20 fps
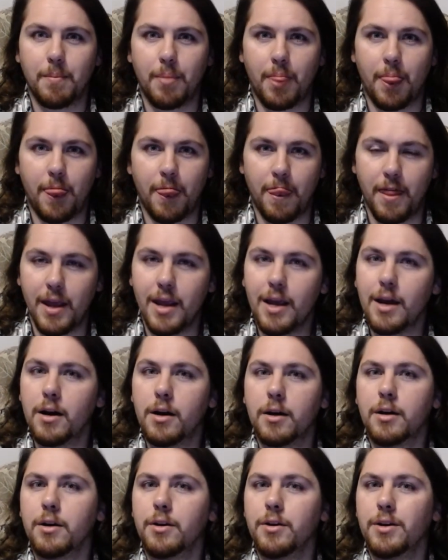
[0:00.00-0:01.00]
they
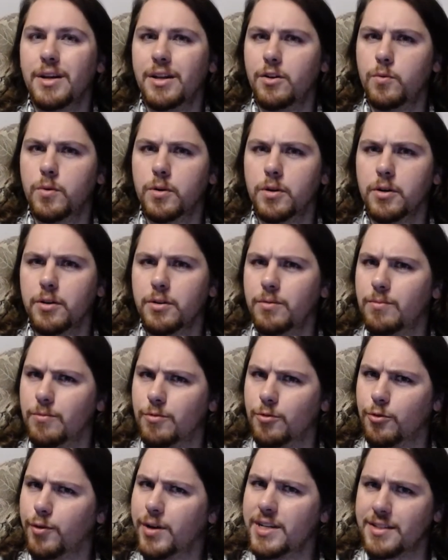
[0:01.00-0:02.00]
are, in a word,
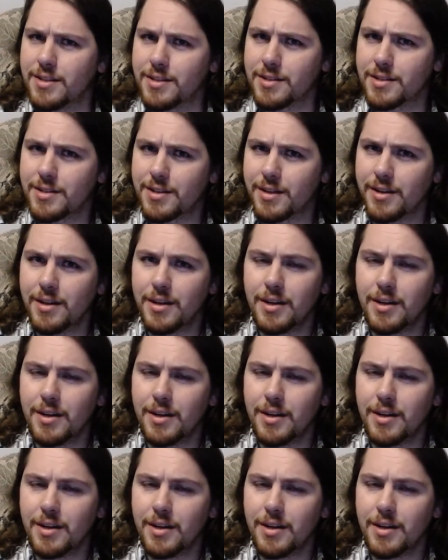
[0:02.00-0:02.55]
racist.